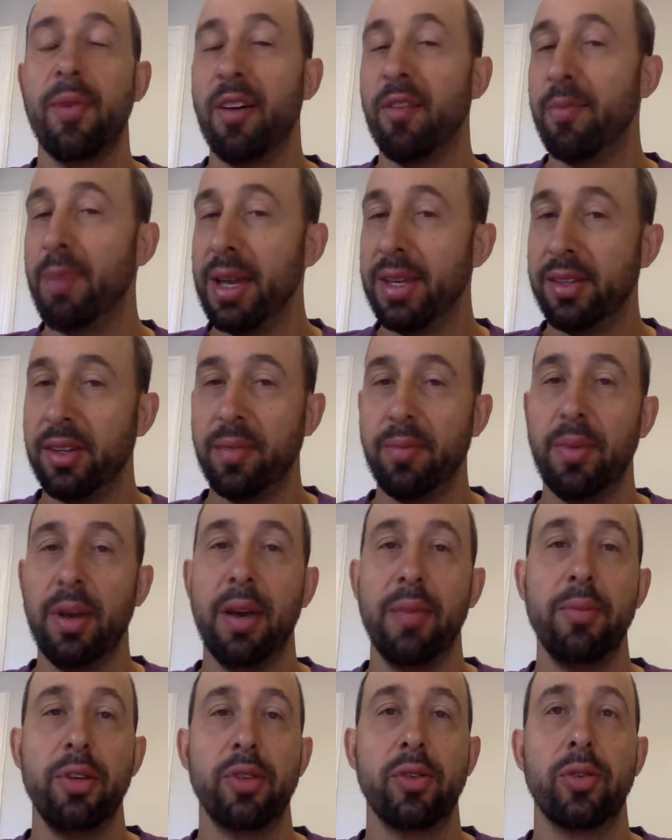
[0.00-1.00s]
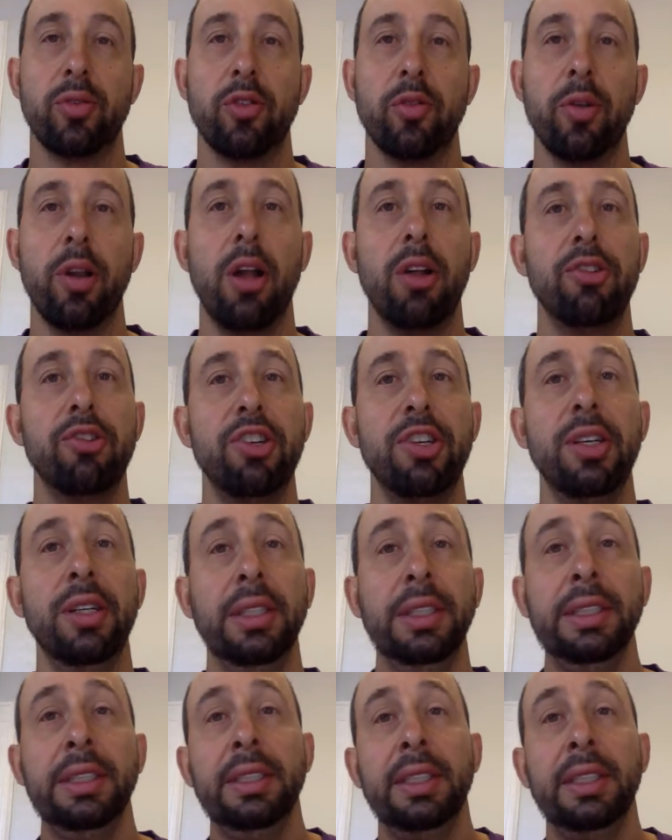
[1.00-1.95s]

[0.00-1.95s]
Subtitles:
of basic musical terminology.